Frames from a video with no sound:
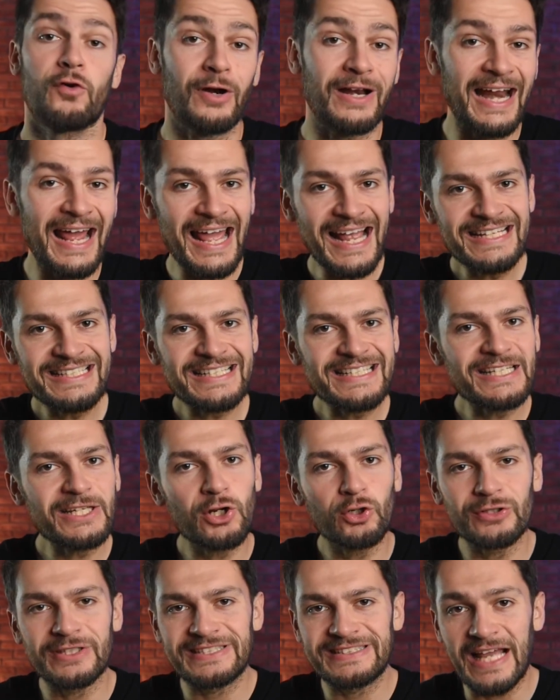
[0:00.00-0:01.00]
For an extra
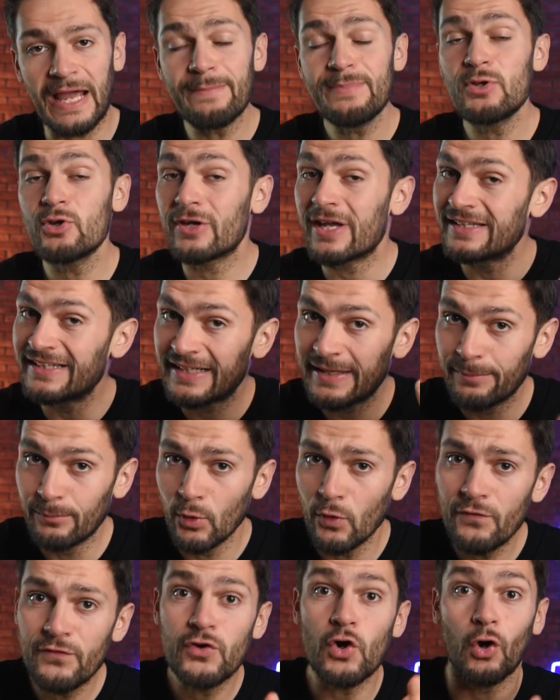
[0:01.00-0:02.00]
security step, you can
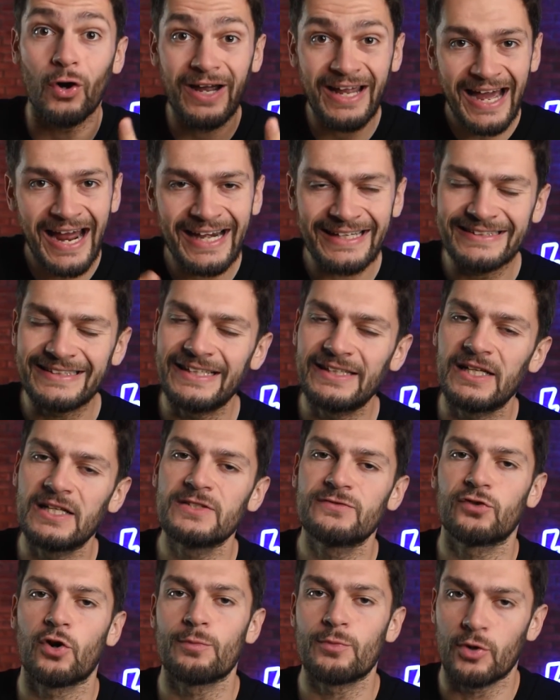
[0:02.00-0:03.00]
remove your card
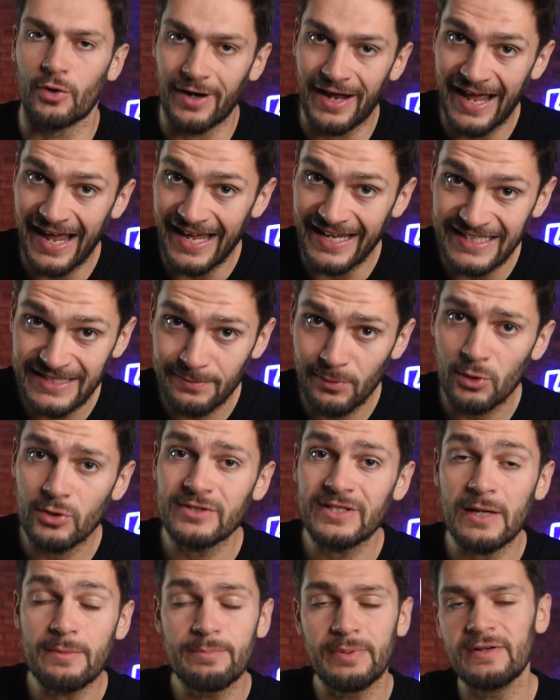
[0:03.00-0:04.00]
details from your
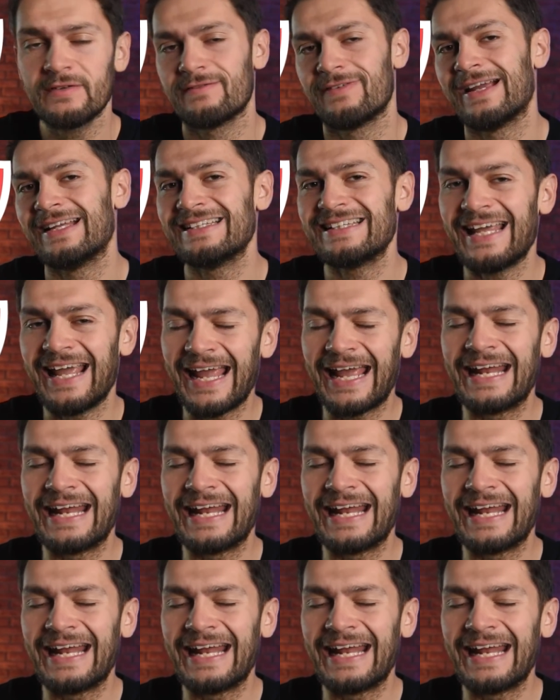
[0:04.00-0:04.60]
Xbox and prevent